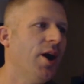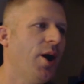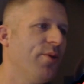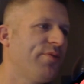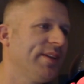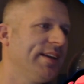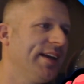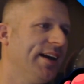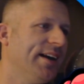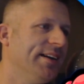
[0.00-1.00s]
Hopefully,
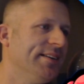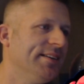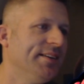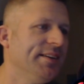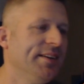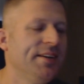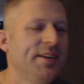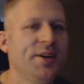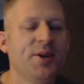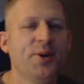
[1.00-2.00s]
uh,
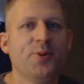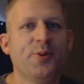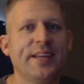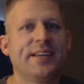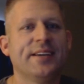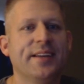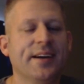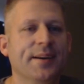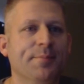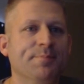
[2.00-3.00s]
we could,
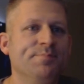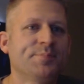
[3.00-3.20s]
um,